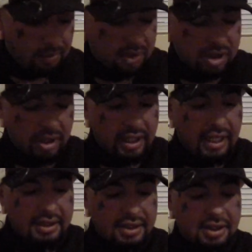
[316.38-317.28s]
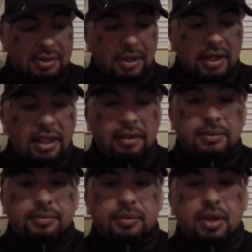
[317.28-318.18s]
going to show you guys these hooks right now.
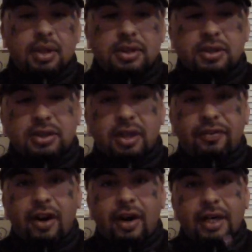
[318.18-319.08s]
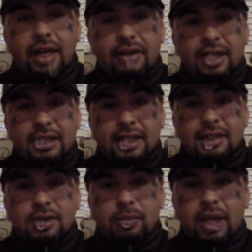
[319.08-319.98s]
So far right now, you guys
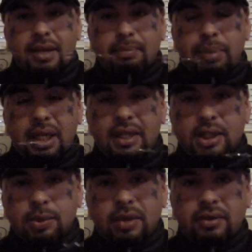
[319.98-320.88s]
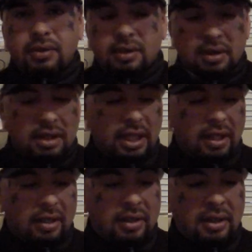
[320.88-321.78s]
got your weight, bead, swivel,
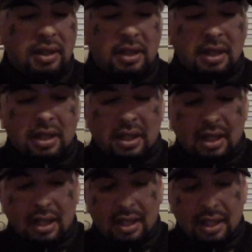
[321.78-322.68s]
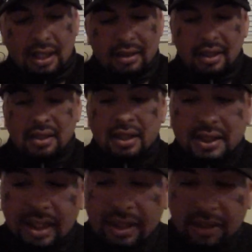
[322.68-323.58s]
leader. And the
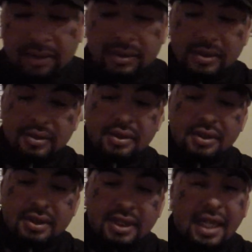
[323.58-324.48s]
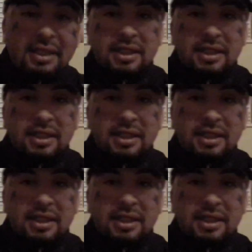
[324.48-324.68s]
hooks I use is a size